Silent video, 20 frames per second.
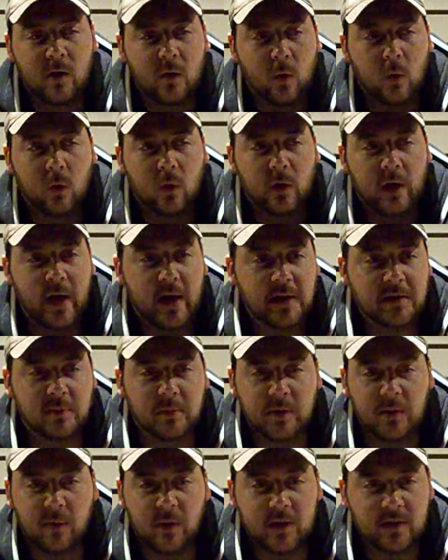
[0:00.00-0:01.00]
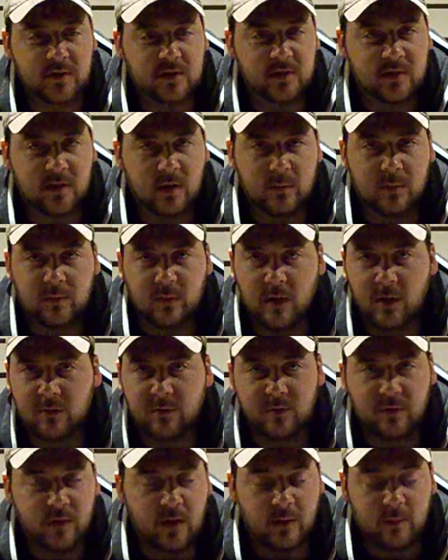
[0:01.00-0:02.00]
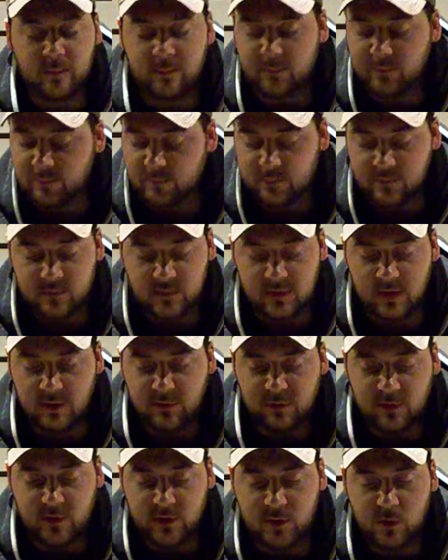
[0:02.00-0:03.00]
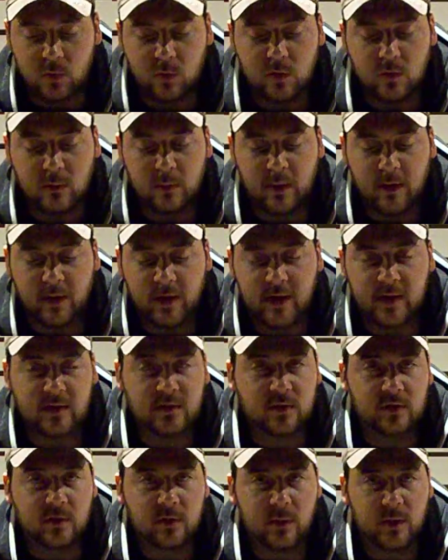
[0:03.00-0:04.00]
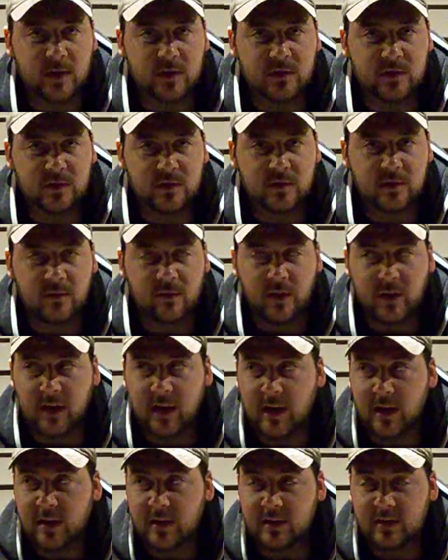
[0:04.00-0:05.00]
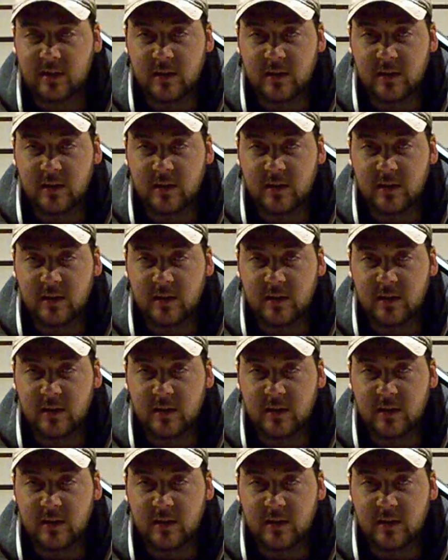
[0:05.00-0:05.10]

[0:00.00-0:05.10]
Or ask me questions. I'm definitely cool about answering questions if I can.